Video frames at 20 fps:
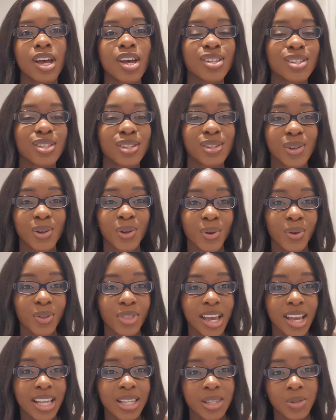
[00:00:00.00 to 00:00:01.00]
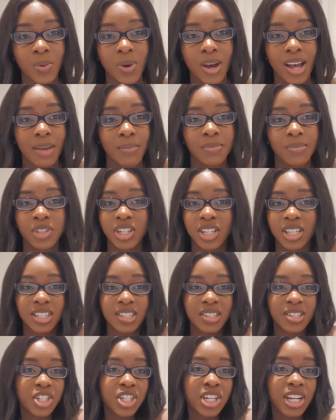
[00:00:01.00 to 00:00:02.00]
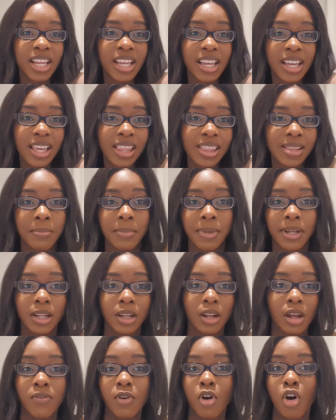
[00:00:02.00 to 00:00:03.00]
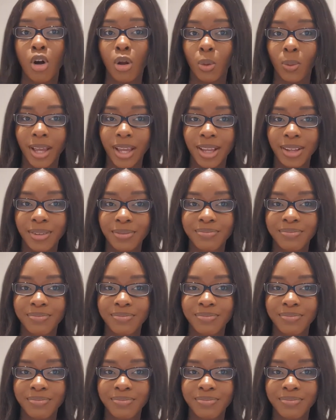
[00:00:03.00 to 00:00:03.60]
so that is why I'm just chilling in the middle of a hallway.